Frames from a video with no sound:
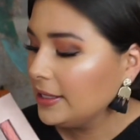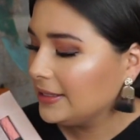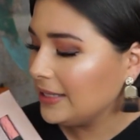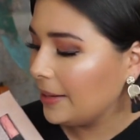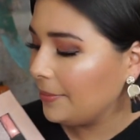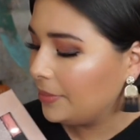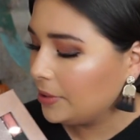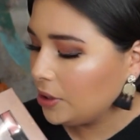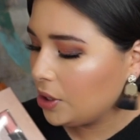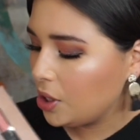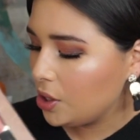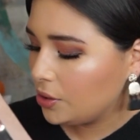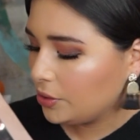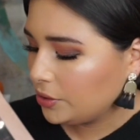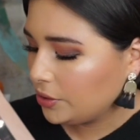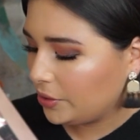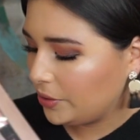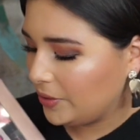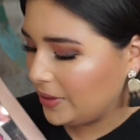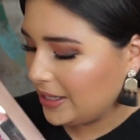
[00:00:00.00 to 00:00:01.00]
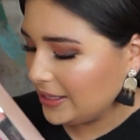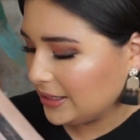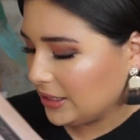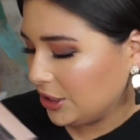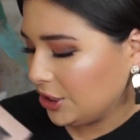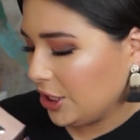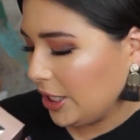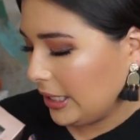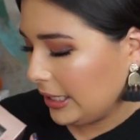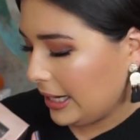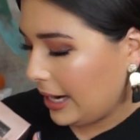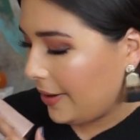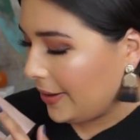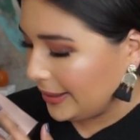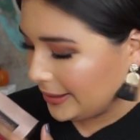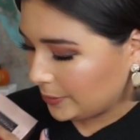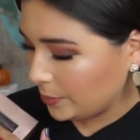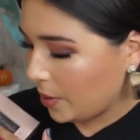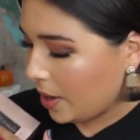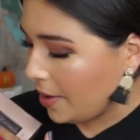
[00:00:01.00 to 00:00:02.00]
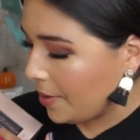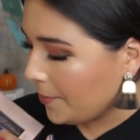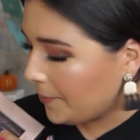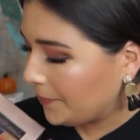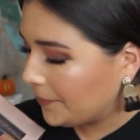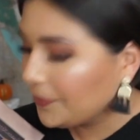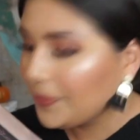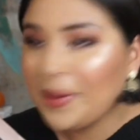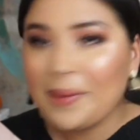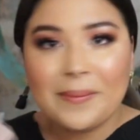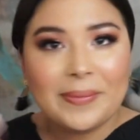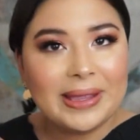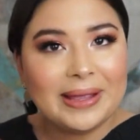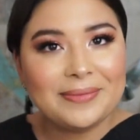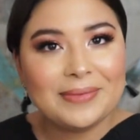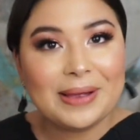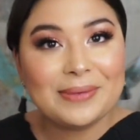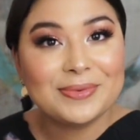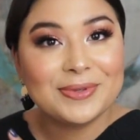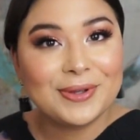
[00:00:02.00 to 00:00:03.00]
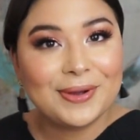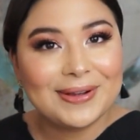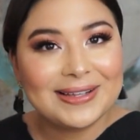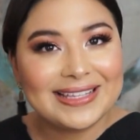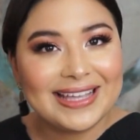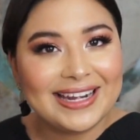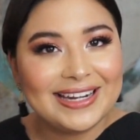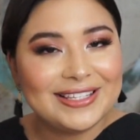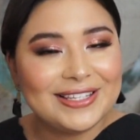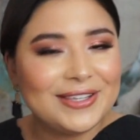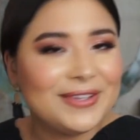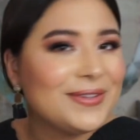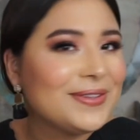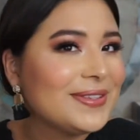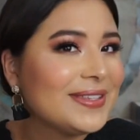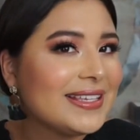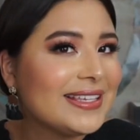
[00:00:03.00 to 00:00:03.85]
down below, so you guys can check it out as well. Yeah, I'm so excited to use